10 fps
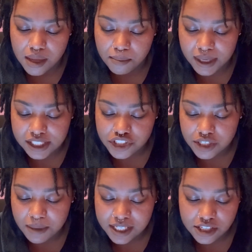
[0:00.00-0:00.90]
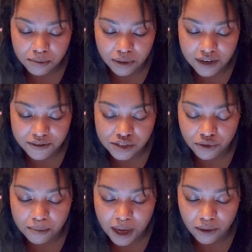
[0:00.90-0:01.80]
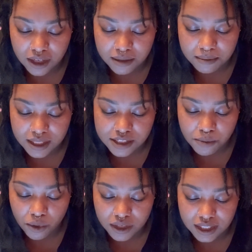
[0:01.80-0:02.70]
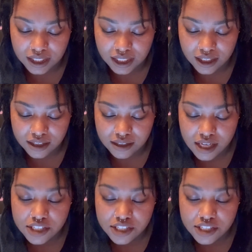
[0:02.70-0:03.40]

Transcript: but she makes her preference for Malcolm is more than clear.